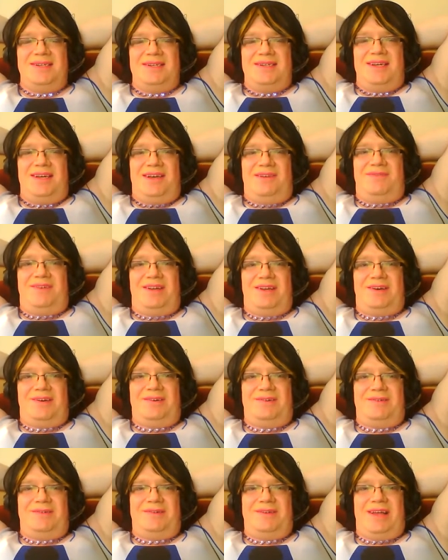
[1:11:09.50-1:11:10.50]
If you
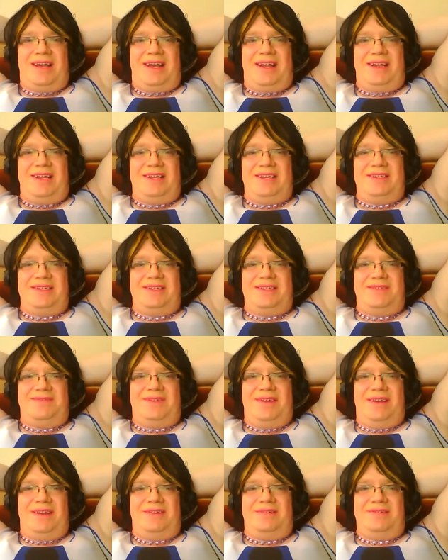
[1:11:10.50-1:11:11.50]
know who that is, if
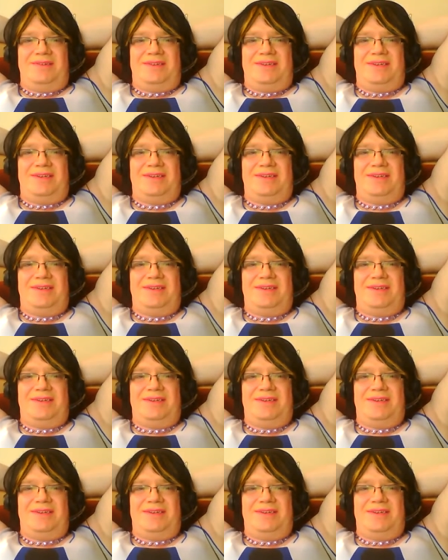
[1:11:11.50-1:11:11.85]
you don't,